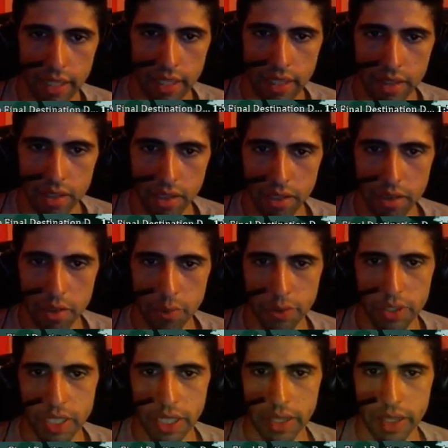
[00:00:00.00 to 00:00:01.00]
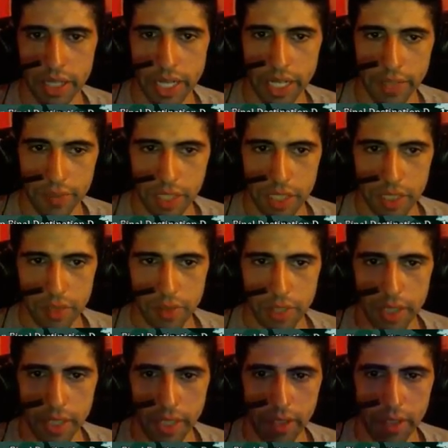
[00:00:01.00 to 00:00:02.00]
So let's just pretend that I have Dixie
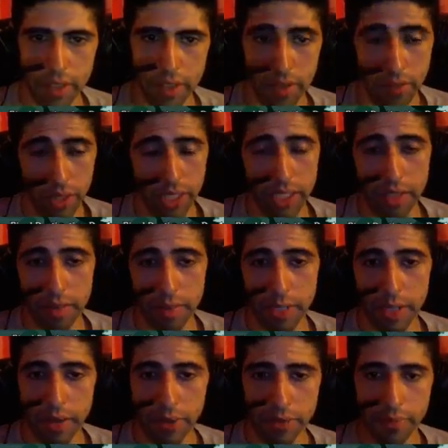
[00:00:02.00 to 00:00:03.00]
right now, because it really doesn't matter.